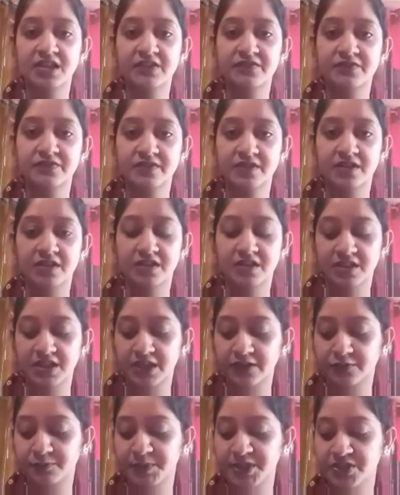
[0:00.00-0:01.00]

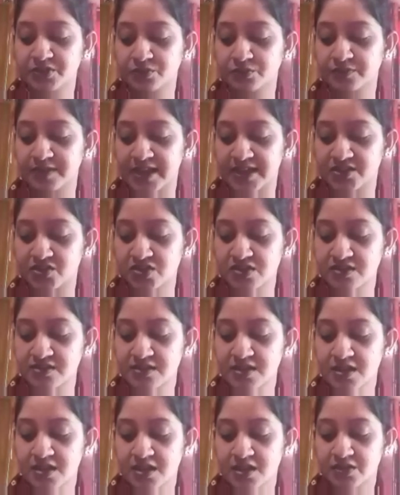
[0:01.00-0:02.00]
give me 2 flashes.